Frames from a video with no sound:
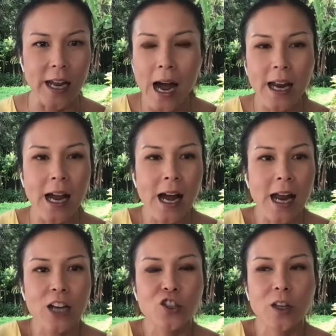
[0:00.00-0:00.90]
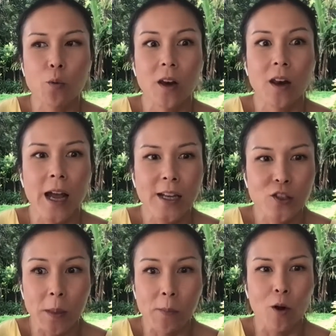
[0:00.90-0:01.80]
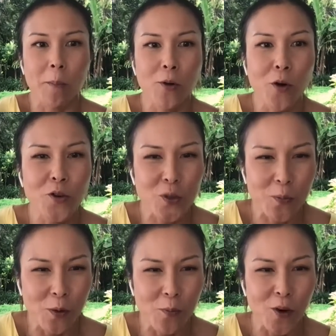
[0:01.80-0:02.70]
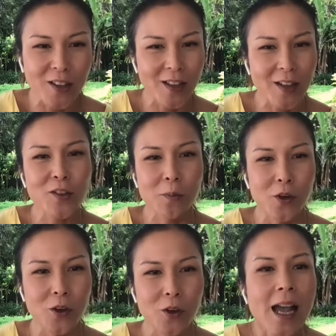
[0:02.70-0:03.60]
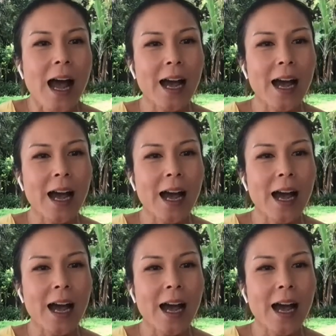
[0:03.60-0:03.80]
Like, I, I actually would like to be more approachable, more accessible,